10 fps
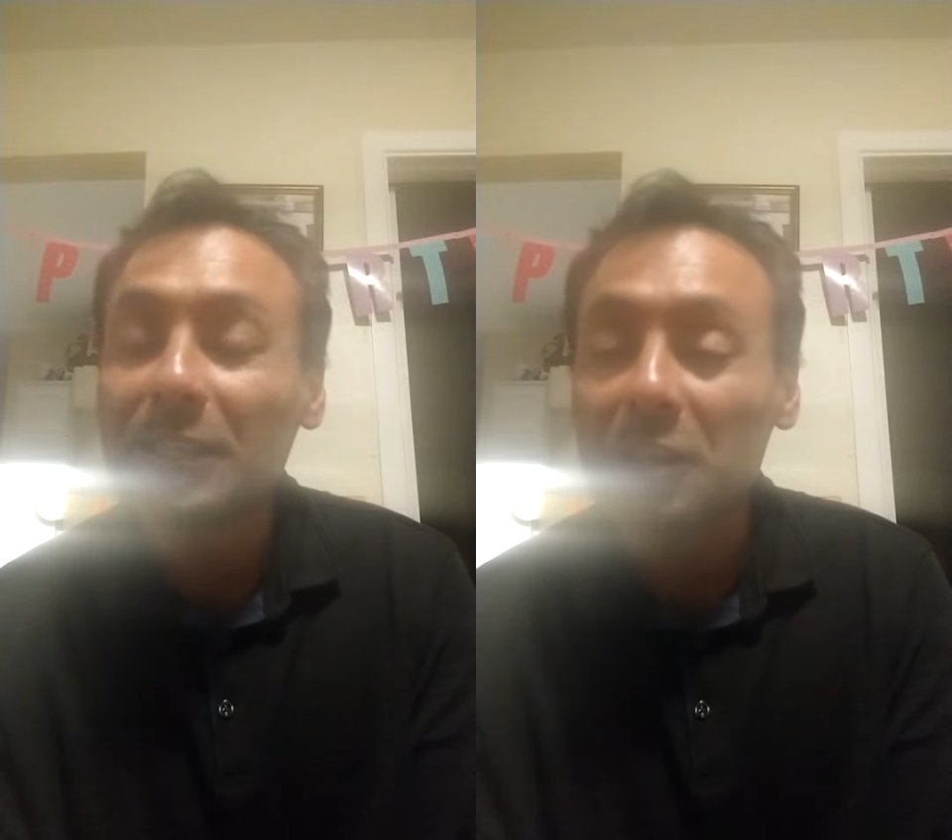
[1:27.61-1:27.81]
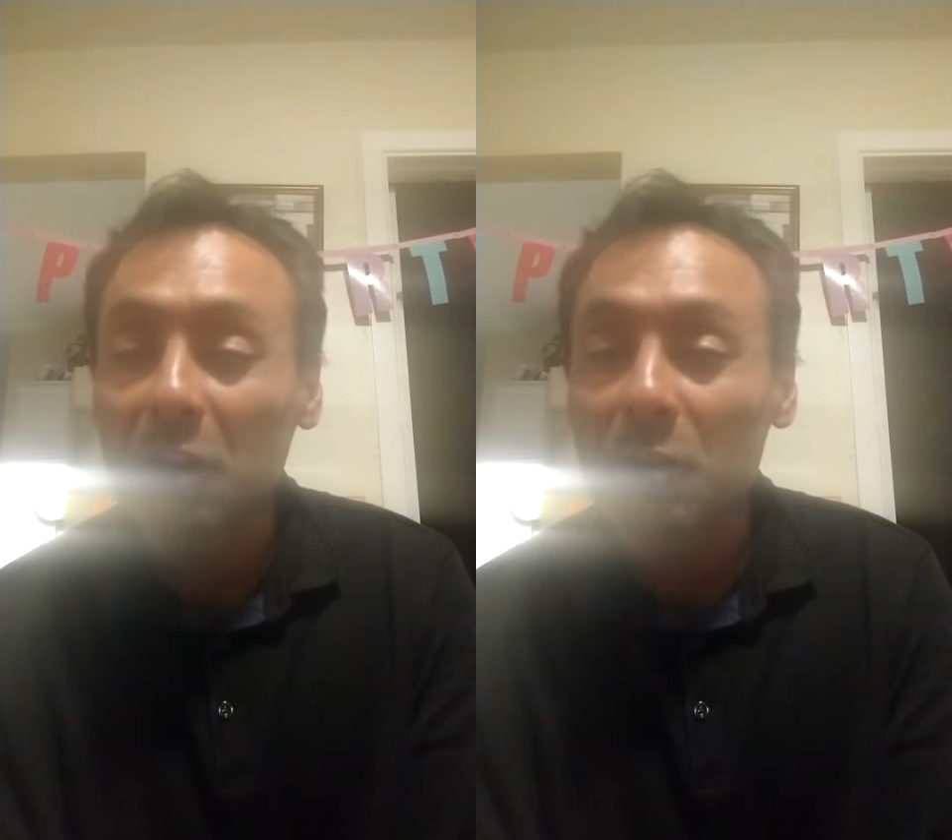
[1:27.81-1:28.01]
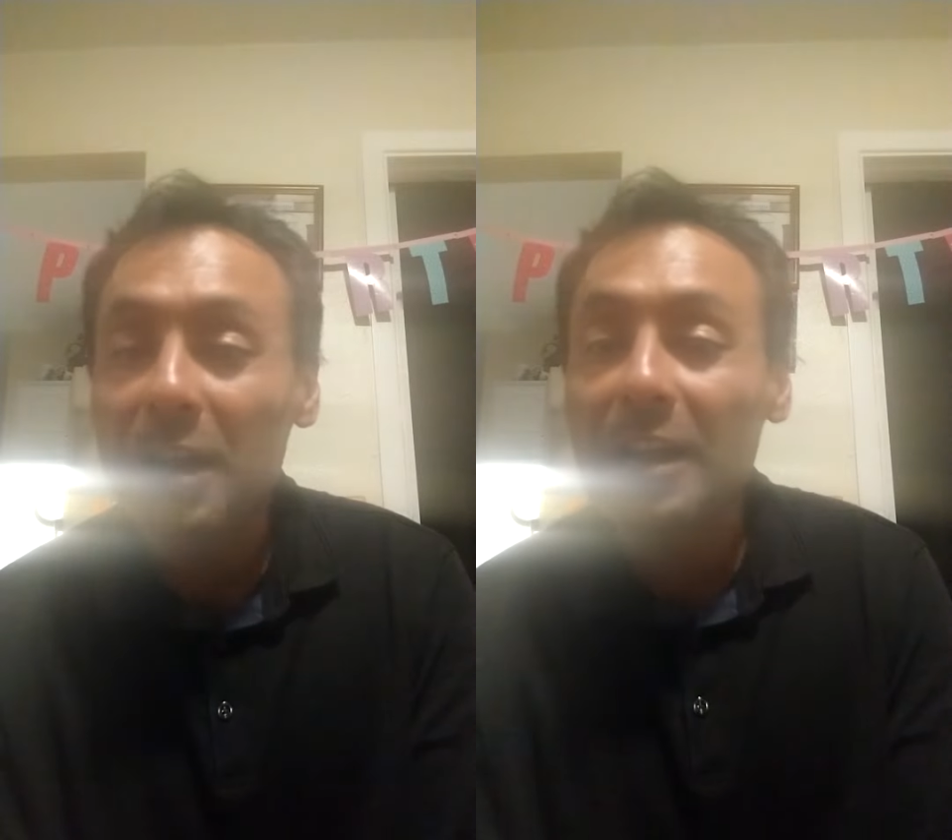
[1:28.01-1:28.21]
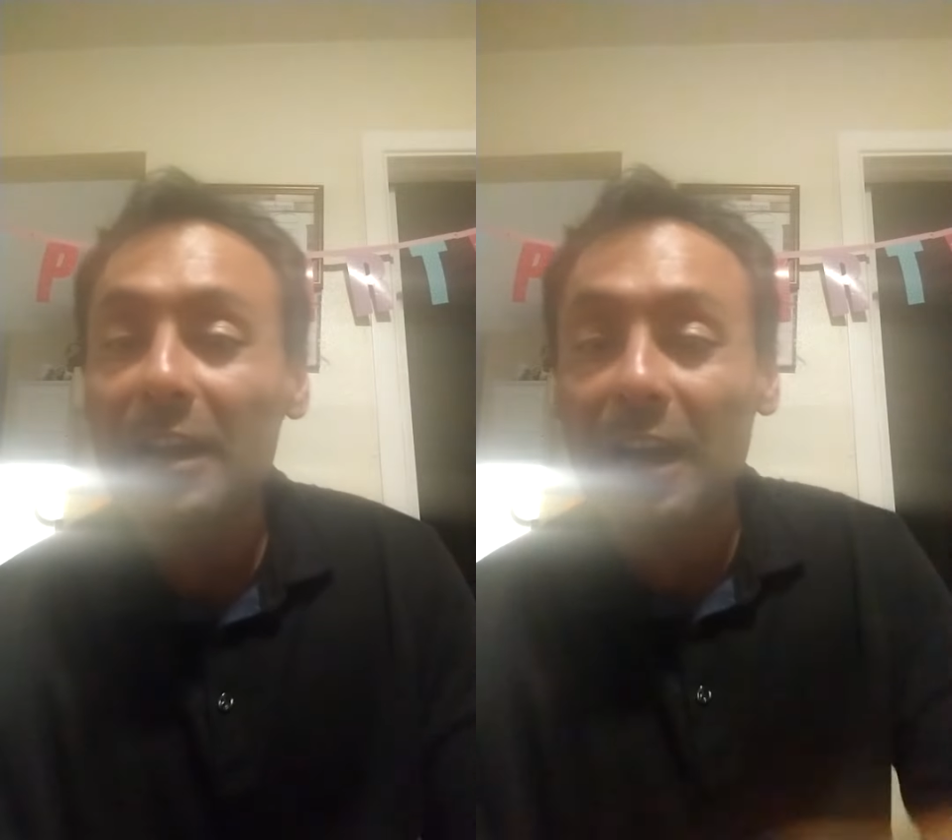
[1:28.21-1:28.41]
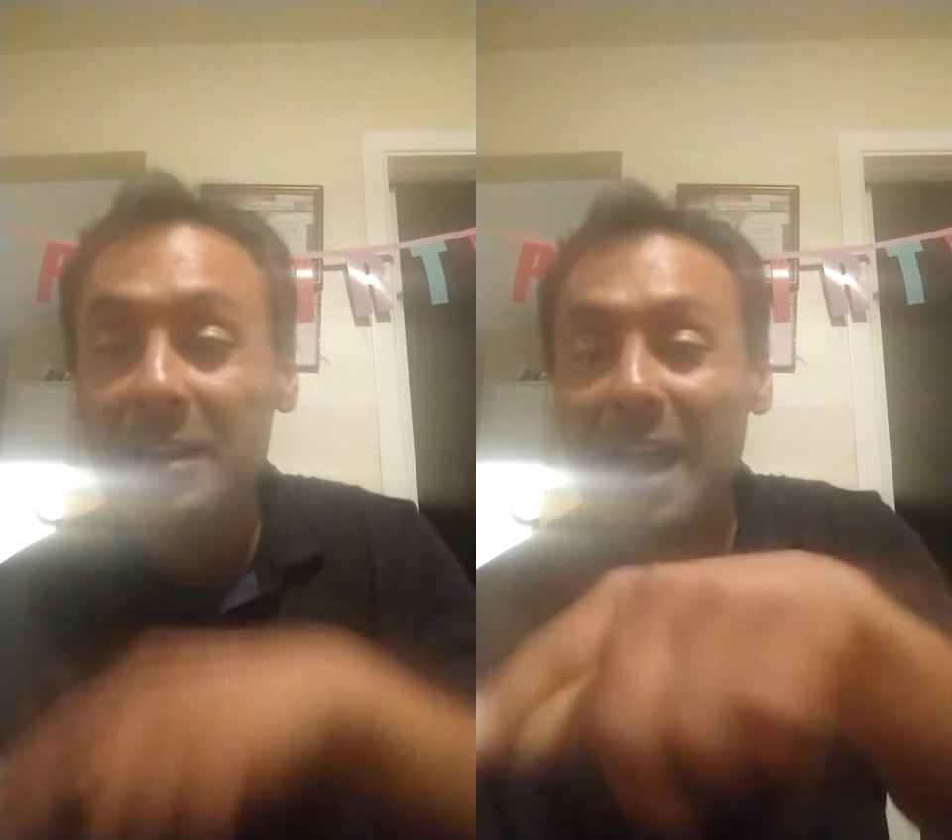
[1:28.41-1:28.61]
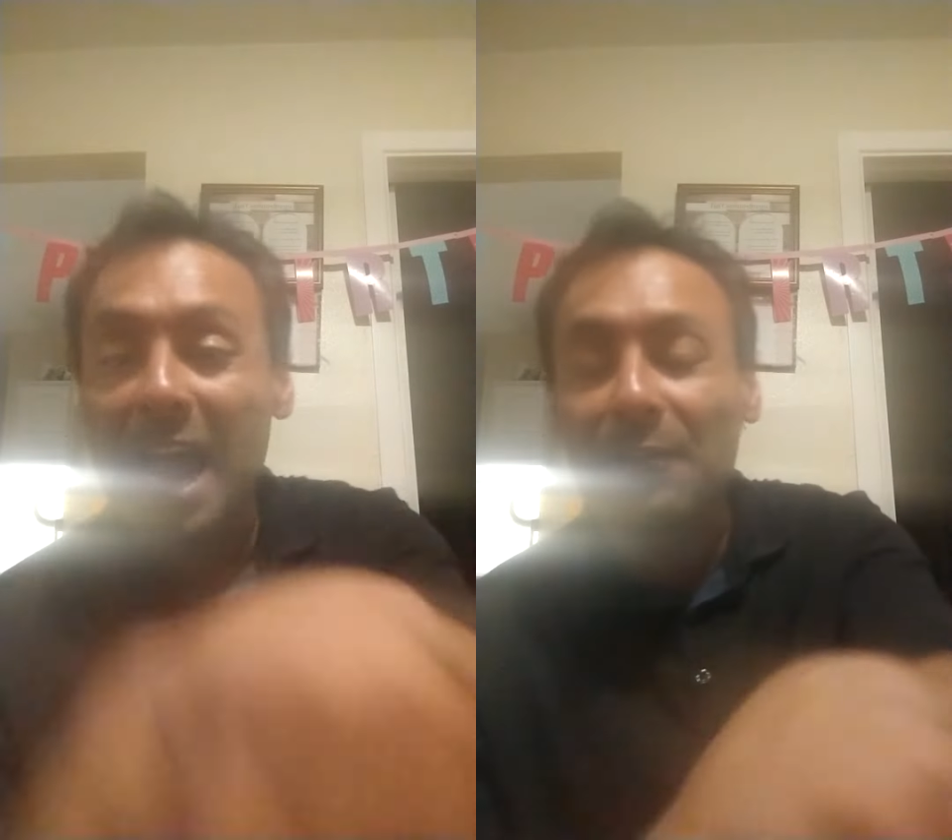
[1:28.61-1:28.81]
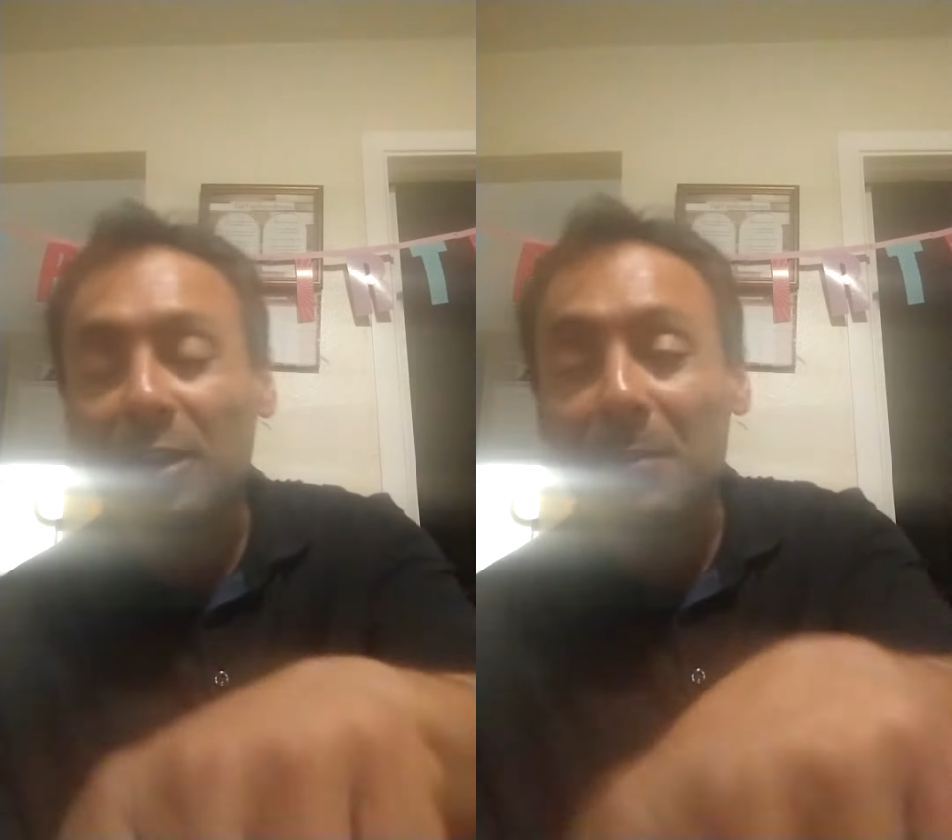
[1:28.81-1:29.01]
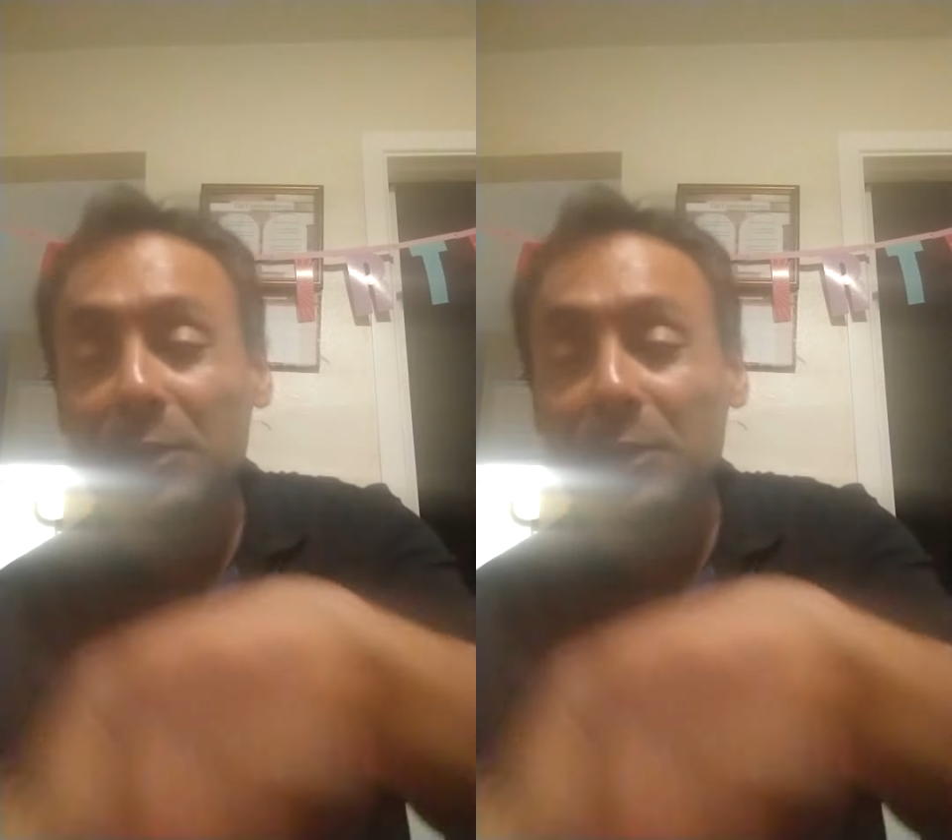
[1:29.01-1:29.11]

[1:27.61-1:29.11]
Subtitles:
ago, and I have it on my